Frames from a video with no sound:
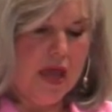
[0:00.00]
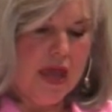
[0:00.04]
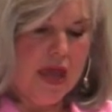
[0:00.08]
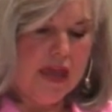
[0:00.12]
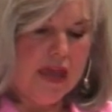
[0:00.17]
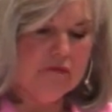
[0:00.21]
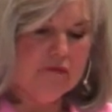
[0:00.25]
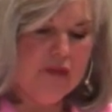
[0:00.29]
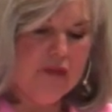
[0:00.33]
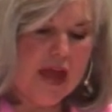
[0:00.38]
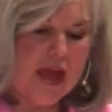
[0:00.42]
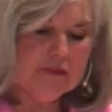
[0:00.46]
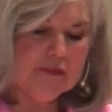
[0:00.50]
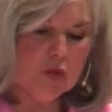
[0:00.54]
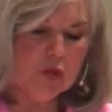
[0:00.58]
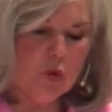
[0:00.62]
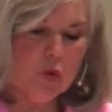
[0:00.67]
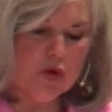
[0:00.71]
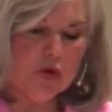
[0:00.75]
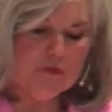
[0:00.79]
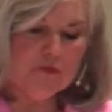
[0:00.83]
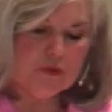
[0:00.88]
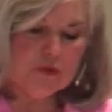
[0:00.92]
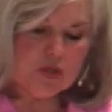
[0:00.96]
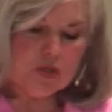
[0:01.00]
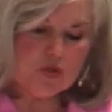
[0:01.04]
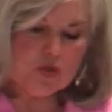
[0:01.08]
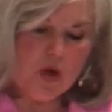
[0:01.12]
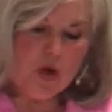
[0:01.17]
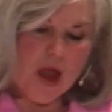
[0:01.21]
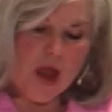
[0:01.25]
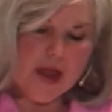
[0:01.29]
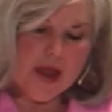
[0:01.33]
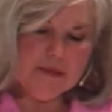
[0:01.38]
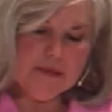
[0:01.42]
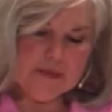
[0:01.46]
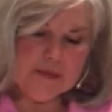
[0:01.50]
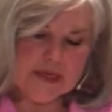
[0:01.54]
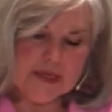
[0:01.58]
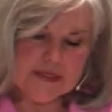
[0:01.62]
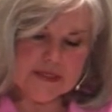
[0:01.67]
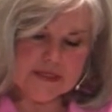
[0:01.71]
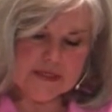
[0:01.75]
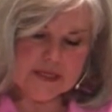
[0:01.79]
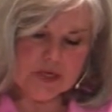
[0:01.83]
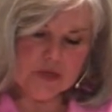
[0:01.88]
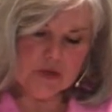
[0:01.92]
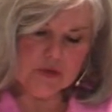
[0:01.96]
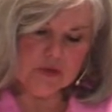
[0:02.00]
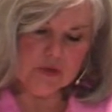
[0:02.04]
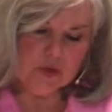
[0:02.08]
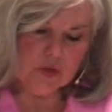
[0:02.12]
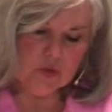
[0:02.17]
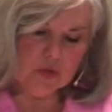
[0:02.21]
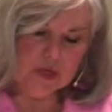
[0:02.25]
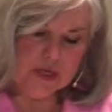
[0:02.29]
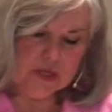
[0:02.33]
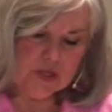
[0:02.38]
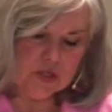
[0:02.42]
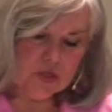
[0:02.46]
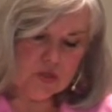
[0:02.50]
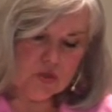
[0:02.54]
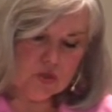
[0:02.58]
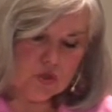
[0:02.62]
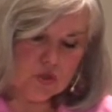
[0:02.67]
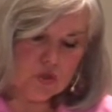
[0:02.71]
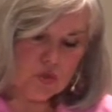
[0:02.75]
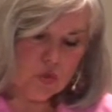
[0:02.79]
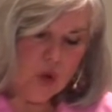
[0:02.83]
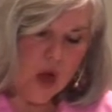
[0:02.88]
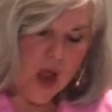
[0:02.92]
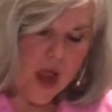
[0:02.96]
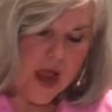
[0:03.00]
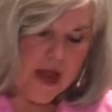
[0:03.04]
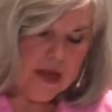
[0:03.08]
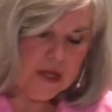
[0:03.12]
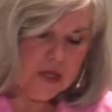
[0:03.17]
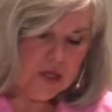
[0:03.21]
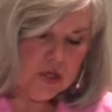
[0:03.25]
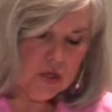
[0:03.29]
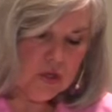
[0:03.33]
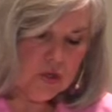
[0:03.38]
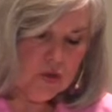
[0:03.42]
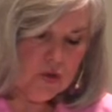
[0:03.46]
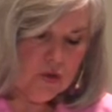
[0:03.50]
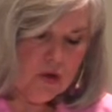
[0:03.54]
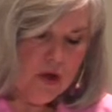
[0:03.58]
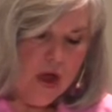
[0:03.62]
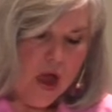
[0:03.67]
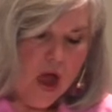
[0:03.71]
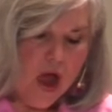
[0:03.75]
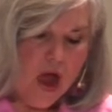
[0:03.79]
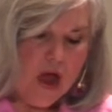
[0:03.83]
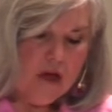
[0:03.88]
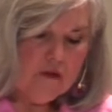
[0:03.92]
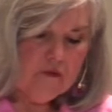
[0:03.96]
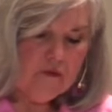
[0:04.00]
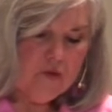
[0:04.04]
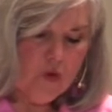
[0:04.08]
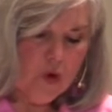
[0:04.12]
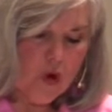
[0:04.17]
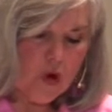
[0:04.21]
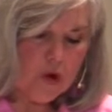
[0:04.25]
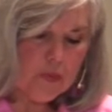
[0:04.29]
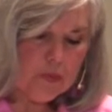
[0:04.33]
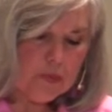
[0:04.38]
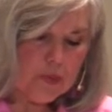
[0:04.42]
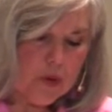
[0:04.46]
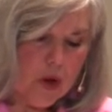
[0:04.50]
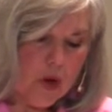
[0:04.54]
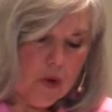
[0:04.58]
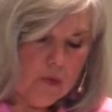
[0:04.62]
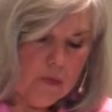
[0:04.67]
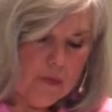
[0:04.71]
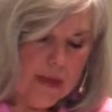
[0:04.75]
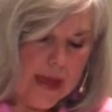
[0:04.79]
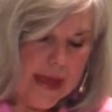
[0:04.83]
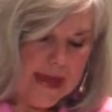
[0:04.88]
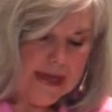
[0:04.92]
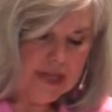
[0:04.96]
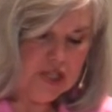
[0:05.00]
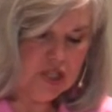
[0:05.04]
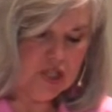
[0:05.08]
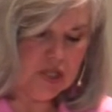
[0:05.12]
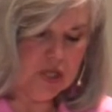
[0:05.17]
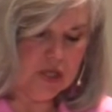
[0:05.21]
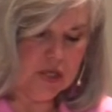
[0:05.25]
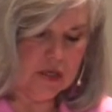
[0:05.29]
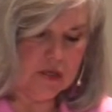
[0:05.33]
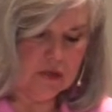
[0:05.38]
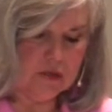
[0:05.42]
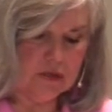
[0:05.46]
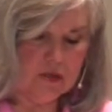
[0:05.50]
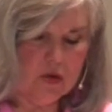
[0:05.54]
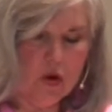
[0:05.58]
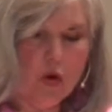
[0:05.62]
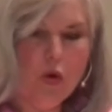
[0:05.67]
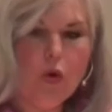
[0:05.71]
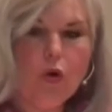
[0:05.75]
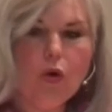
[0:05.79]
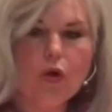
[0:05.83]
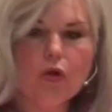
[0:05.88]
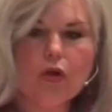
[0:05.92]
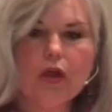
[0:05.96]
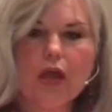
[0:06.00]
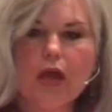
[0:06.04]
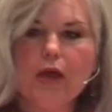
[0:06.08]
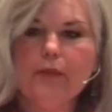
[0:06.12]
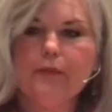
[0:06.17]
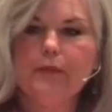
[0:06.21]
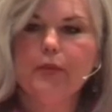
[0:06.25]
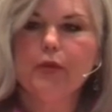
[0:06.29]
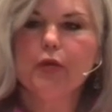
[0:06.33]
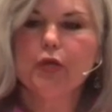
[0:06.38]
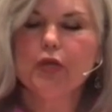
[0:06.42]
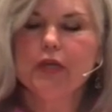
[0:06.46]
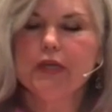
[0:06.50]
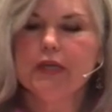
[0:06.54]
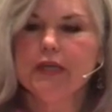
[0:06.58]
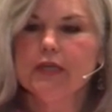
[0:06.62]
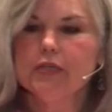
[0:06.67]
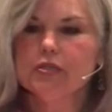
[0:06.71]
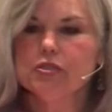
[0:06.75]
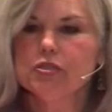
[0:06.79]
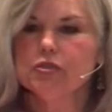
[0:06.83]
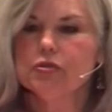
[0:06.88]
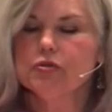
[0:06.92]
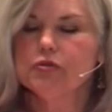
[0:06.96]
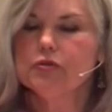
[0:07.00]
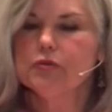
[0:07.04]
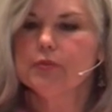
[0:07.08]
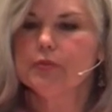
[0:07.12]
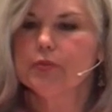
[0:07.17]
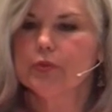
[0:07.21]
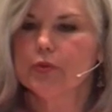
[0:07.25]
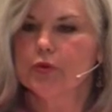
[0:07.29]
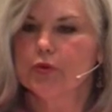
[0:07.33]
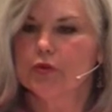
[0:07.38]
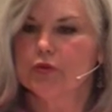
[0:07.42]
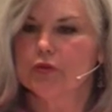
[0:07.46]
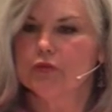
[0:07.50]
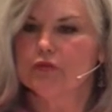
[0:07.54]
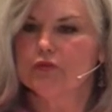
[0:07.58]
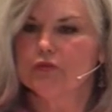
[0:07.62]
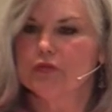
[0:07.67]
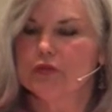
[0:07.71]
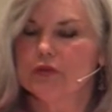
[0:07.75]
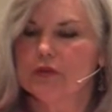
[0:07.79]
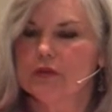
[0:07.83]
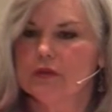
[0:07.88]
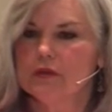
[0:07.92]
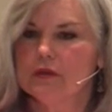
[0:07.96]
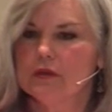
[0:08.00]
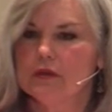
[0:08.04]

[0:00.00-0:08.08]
In fact, the word for try means here in the Greek to try you for probation or a putting to the proof,